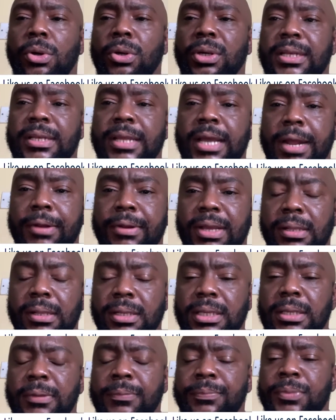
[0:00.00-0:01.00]
or
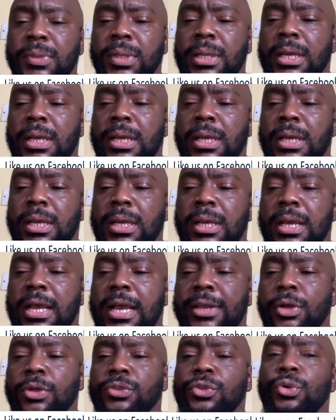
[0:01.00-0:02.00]
indirectly? And
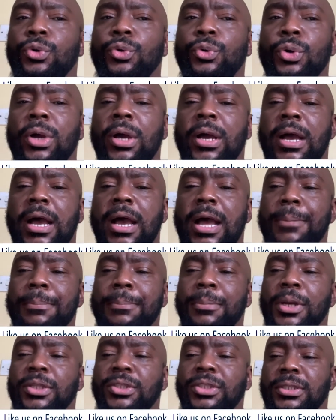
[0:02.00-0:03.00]
also,
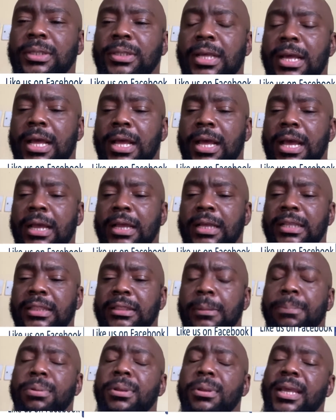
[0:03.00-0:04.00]
how much
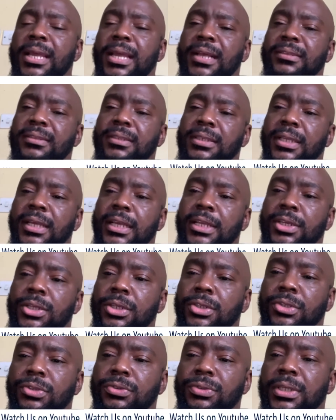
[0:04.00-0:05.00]
the players in the
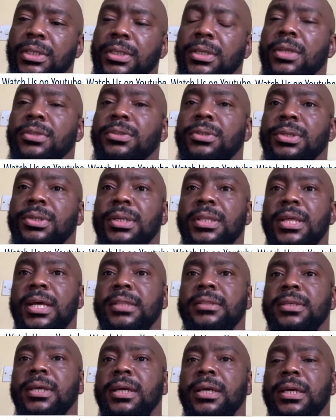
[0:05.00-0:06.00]
industry,
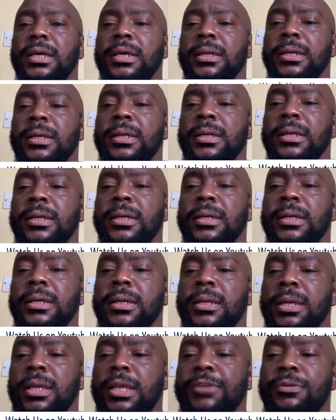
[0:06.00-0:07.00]
considering that
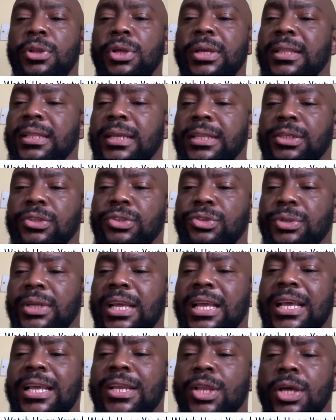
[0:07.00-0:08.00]
if you look at the
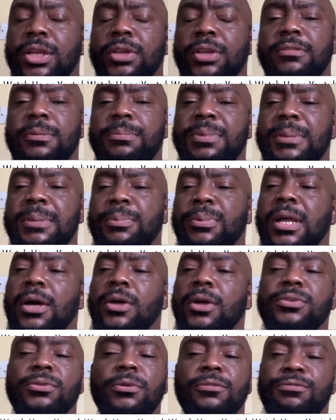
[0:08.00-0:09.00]
industry, a lot of the
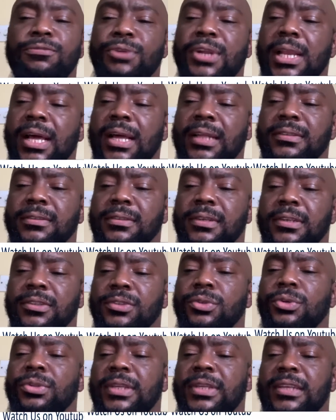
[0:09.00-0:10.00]
people are also
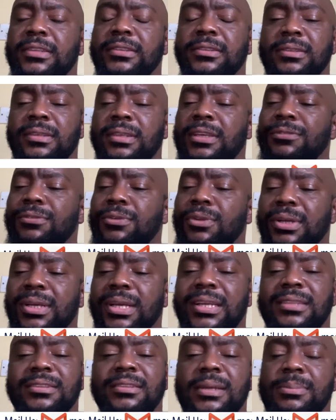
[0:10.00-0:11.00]
freelancers. So there's, if you
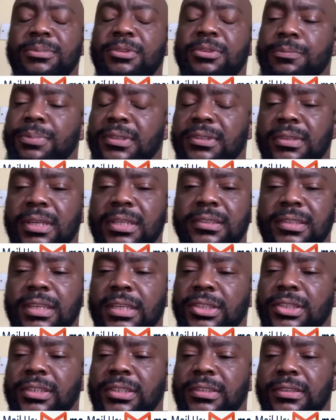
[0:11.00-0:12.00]
look at in terms of
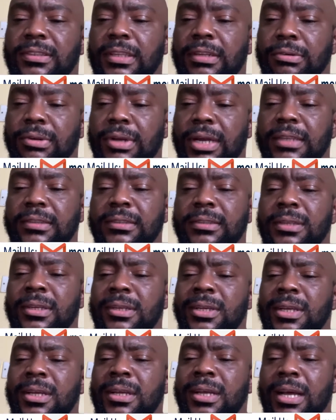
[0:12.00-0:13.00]
percentages, right,